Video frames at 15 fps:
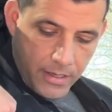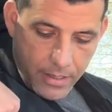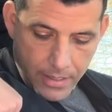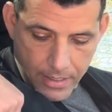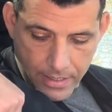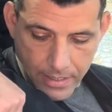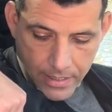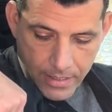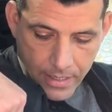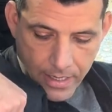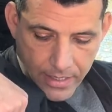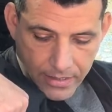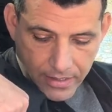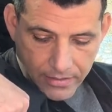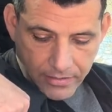and
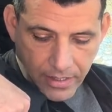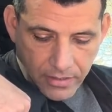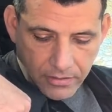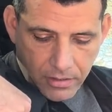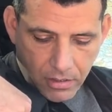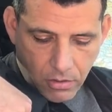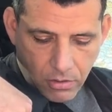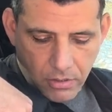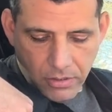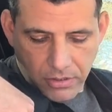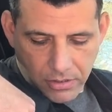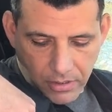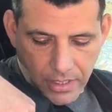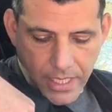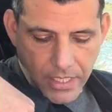the center
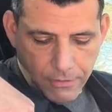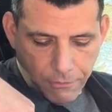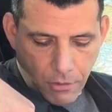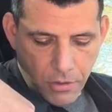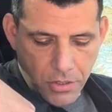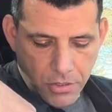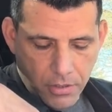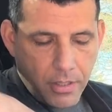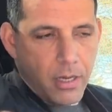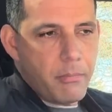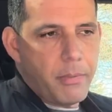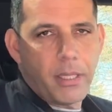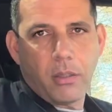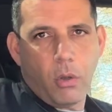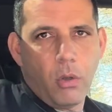console is functional,
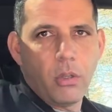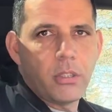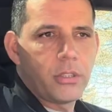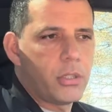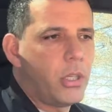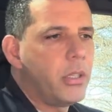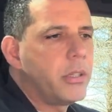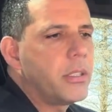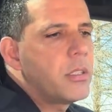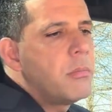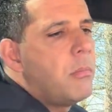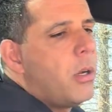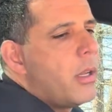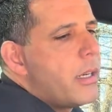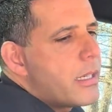but also on the
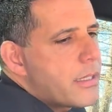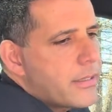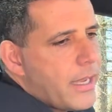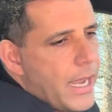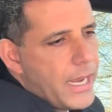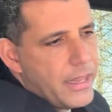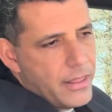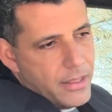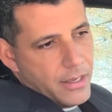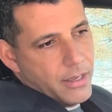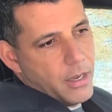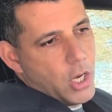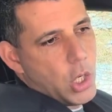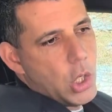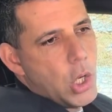smaller side
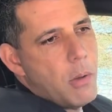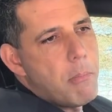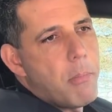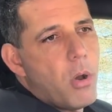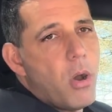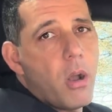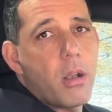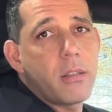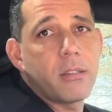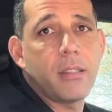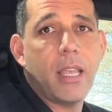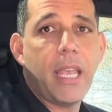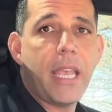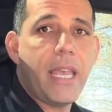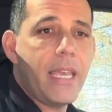the glove box
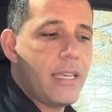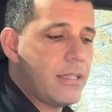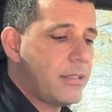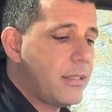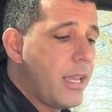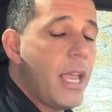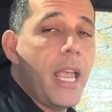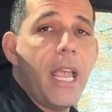is